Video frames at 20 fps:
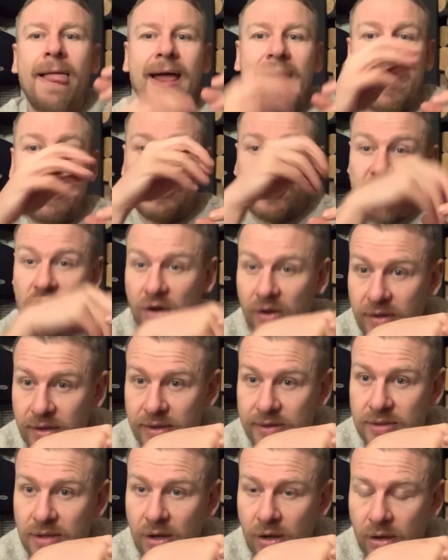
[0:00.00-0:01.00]
and it's got
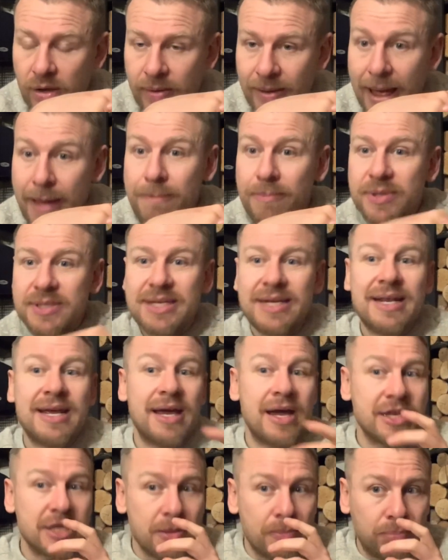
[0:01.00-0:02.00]
uh, embers in it
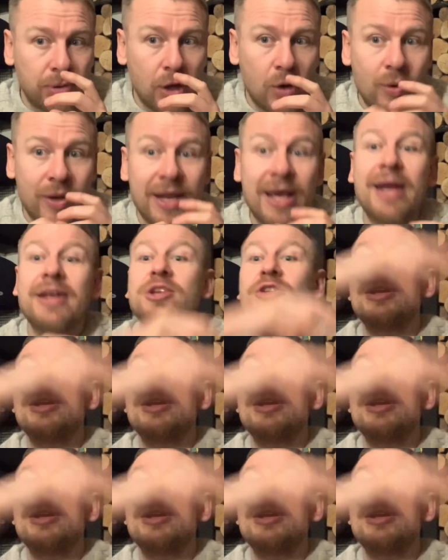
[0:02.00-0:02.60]
and you are blowing it and